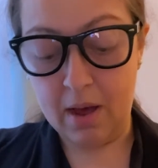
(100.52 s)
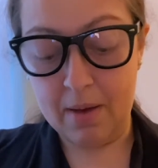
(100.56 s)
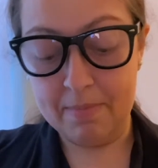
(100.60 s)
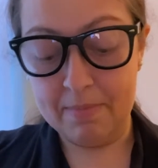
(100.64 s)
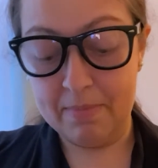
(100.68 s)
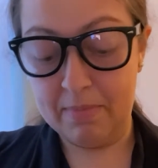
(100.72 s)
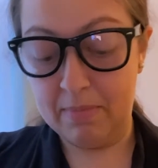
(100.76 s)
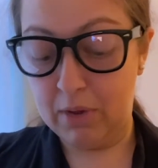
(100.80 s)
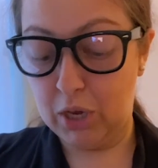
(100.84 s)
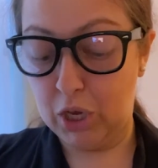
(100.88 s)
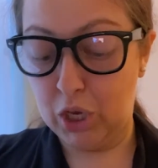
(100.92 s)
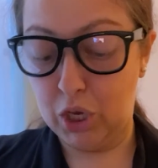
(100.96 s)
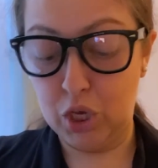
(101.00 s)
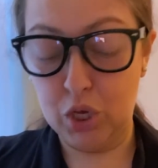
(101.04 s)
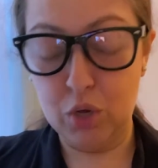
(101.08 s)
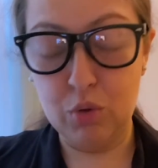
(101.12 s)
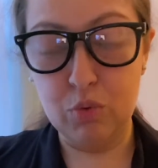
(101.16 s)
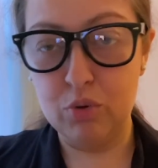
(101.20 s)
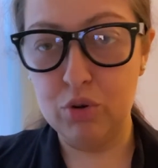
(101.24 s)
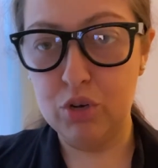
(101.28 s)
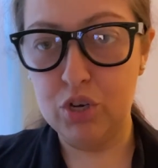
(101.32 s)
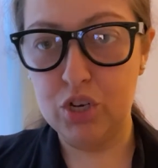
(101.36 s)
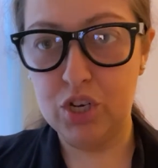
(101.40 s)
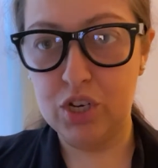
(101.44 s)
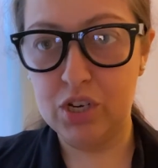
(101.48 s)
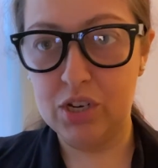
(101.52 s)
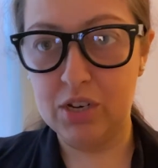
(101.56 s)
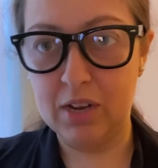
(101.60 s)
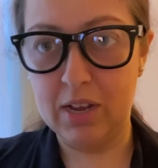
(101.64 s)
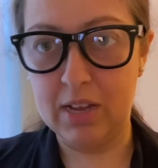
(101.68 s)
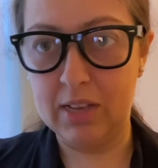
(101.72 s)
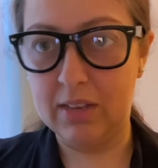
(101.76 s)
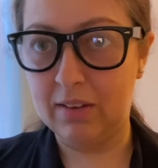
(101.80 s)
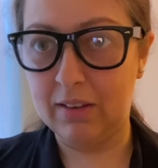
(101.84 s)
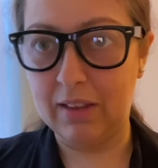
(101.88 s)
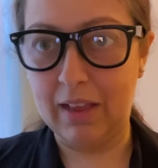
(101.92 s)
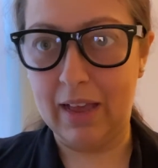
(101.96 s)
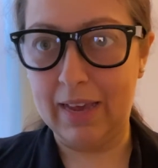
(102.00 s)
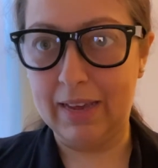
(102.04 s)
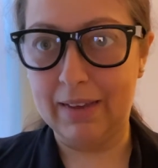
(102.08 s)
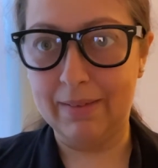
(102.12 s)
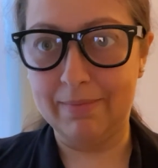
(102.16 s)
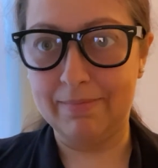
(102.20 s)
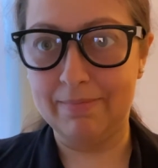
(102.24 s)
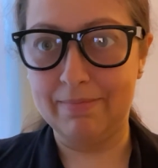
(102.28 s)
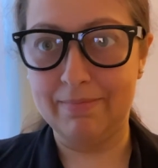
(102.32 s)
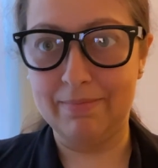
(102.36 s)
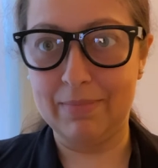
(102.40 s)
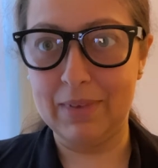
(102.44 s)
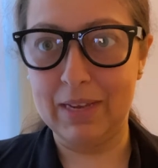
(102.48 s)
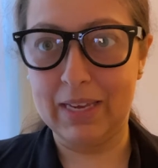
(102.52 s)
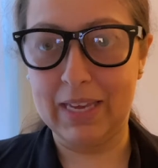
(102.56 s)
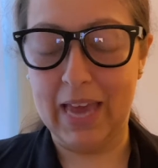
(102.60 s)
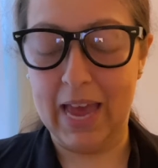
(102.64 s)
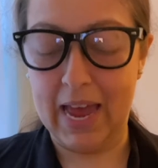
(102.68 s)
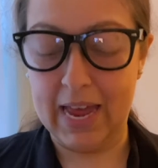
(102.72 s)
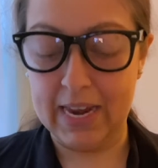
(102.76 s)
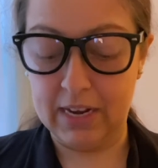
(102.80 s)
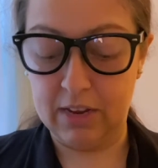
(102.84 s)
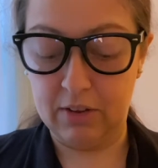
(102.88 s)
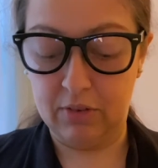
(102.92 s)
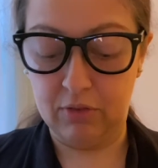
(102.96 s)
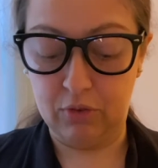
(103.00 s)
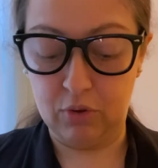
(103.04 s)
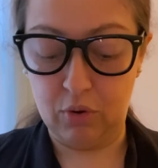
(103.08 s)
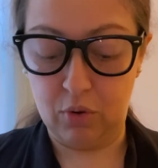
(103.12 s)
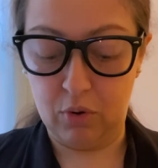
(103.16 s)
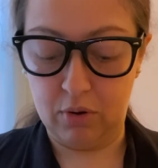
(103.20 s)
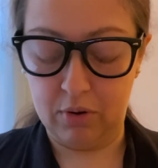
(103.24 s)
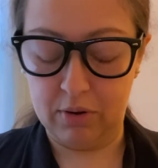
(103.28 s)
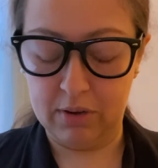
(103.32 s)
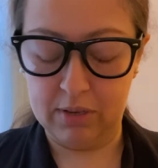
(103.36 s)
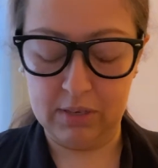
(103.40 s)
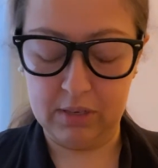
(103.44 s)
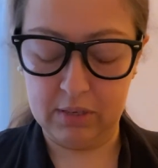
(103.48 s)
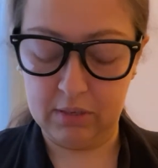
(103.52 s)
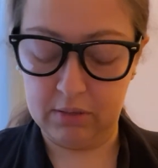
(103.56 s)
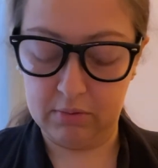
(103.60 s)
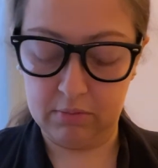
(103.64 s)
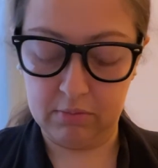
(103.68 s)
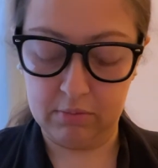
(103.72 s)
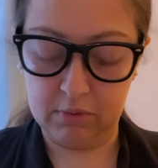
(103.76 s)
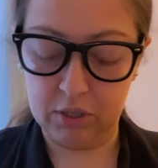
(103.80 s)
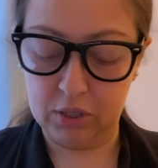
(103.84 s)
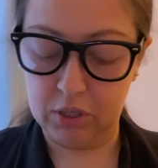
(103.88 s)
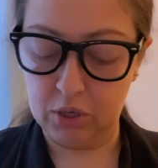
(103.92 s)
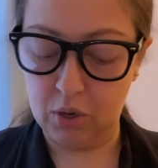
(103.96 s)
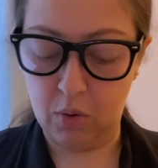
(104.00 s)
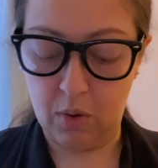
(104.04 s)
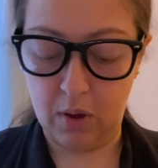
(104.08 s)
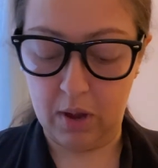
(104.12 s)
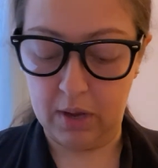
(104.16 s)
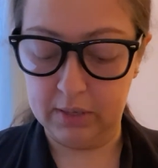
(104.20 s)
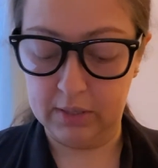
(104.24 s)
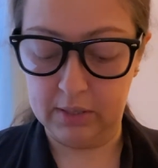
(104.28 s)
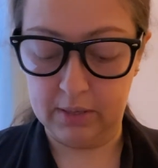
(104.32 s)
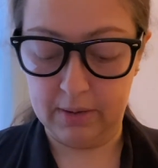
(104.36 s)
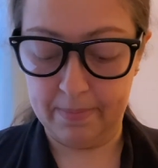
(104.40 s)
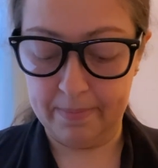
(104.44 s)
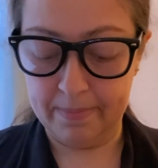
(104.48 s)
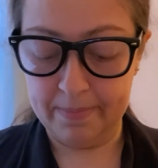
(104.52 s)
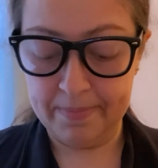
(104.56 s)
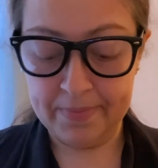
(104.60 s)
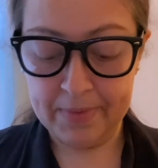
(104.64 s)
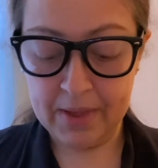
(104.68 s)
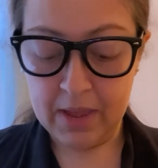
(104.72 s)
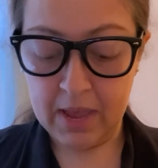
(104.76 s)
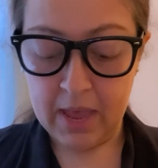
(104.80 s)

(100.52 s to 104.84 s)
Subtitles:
Huge. It's like a candy store. It's so awesome.